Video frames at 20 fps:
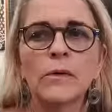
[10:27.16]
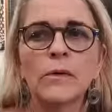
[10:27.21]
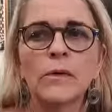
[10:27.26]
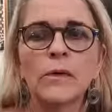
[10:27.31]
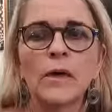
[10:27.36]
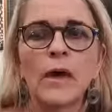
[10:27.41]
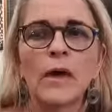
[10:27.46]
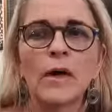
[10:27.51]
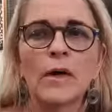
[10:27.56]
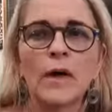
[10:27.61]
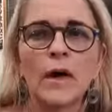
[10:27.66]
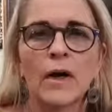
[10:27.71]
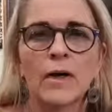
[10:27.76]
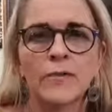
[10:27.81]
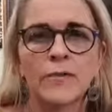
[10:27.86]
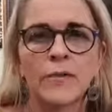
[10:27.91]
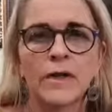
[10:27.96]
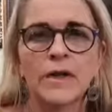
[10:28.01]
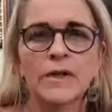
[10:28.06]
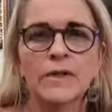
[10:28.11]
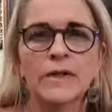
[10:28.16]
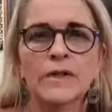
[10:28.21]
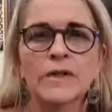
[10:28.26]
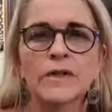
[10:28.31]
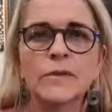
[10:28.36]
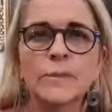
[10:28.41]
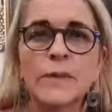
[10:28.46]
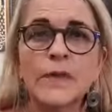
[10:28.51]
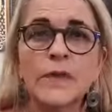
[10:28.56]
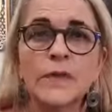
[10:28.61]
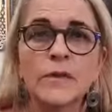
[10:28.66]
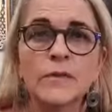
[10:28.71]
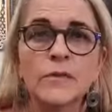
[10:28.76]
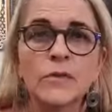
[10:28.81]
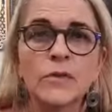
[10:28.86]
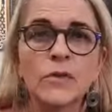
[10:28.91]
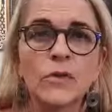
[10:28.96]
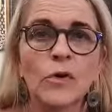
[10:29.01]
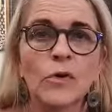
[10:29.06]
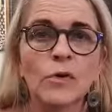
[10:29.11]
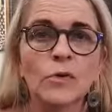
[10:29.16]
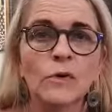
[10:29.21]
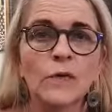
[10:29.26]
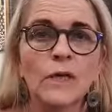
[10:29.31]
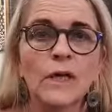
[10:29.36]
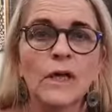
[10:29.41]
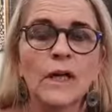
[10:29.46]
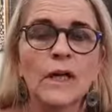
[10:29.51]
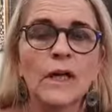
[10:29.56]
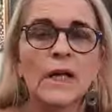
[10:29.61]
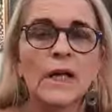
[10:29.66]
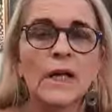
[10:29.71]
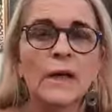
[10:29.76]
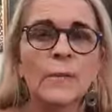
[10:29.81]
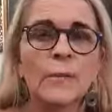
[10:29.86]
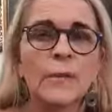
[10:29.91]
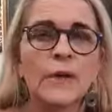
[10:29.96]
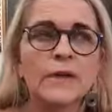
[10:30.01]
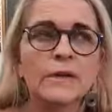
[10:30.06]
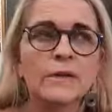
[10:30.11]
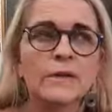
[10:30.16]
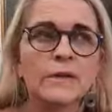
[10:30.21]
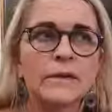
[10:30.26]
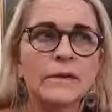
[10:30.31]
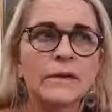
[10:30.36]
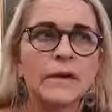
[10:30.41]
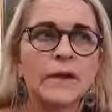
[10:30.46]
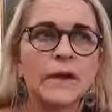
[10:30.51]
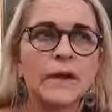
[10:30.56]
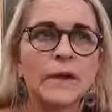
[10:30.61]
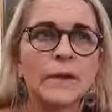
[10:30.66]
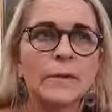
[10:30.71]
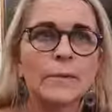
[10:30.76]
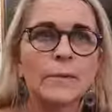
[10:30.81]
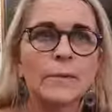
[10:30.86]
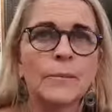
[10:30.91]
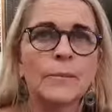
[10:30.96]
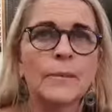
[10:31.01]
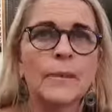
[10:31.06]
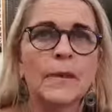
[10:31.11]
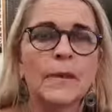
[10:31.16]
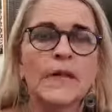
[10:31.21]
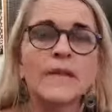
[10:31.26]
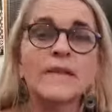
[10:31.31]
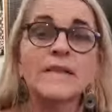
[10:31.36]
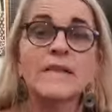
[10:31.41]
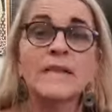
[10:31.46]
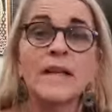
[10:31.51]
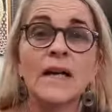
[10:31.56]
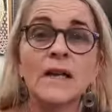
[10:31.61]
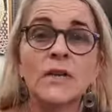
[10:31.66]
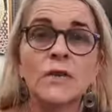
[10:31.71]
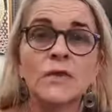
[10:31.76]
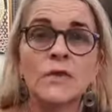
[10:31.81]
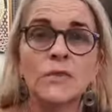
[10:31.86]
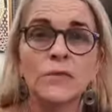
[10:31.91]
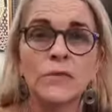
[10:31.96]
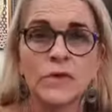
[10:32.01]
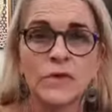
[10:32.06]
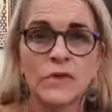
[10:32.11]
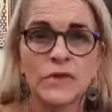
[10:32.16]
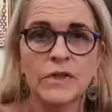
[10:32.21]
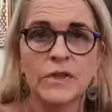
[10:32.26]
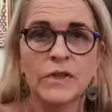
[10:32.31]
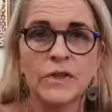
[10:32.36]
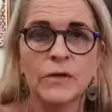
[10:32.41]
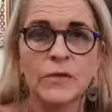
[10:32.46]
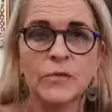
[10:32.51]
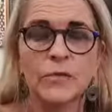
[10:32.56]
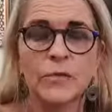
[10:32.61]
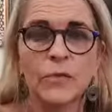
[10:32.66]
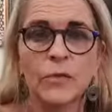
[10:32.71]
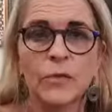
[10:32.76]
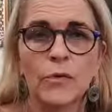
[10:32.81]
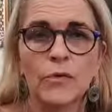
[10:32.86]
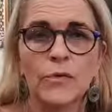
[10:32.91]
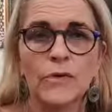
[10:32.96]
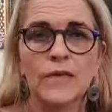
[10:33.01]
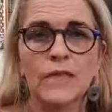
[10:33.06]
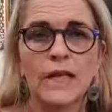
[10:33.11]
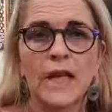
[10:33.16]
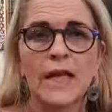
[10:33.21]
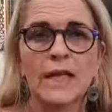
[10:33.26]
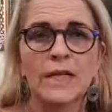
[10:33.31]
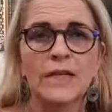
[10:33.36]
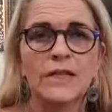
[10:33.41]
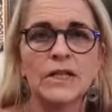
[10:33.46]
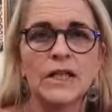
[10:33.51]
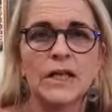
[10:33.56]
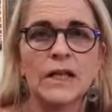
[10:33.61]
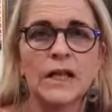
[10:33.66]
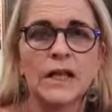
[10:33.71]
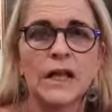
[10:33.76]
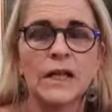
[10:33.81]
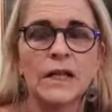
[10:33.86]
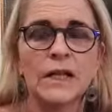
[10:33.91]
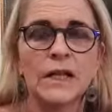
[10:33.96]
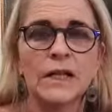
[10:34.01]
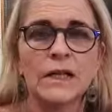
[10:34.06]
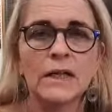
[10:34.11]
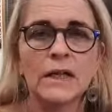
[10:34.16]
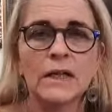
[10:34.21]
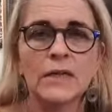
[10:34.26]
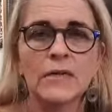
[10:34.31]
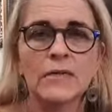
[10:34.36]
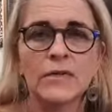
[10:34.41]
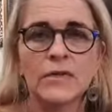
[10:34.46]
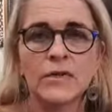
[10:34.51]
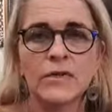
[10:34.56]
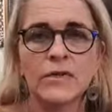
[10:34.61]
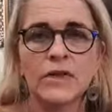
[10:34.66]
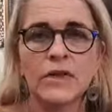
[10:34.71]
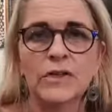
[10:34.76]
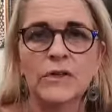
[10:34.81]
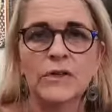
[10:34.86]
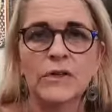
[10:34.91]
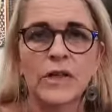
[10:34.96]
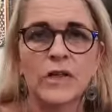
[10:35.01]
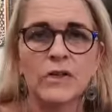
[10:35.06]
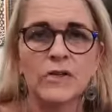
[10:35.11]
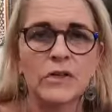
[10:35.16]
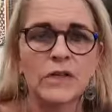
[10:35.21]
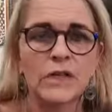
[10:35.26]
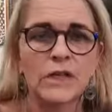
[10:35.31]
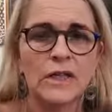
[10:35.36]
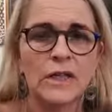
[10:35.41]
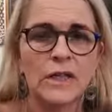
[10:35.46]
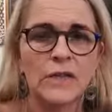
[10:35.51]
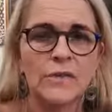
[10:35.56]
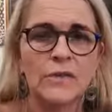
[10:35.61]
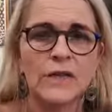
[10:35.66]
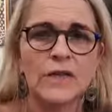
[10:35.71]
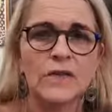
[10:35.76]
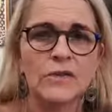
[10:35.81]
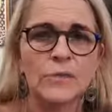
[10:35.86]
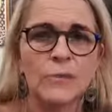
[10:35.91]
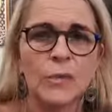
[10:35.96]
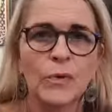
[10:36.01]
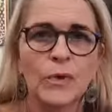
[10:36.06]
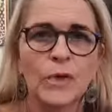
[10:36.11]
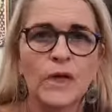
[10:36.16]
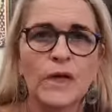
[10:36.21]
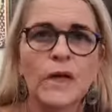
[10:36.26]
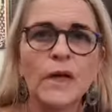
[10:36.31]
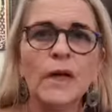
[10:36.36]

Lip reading: I felt his spirit was gone. But his cells were still full of his energy and that was still gradually leaving his body.